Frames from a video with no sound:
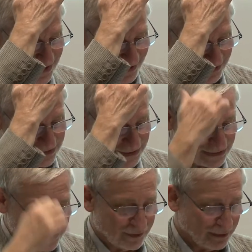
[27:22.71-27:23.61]
an
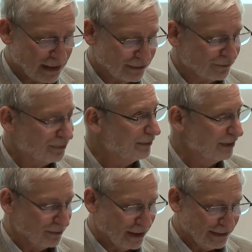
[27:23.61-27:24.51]
excessive amount of
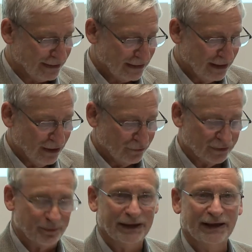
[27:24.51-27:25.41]
public money will
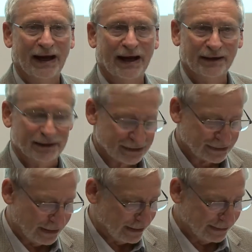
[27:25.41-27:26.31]
have been
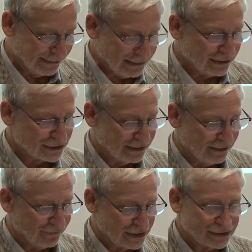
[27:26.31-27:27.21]
needlessly
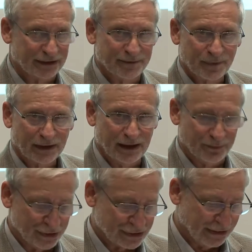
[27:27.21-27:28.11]
invested in
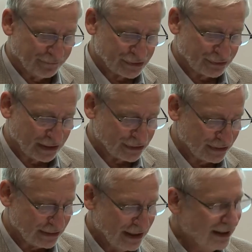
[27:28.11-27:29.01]
prison infrastructure,